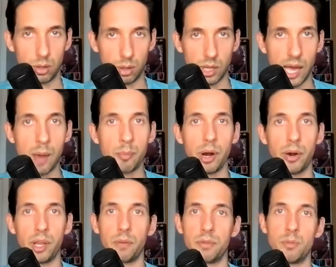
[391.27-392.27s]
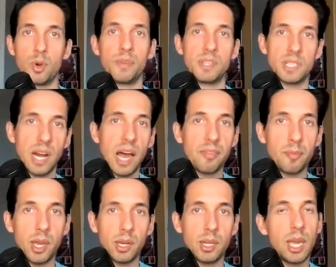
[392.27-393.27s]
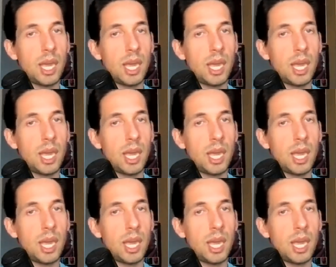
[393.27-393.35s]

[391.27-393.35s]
little library of the movies that I've made,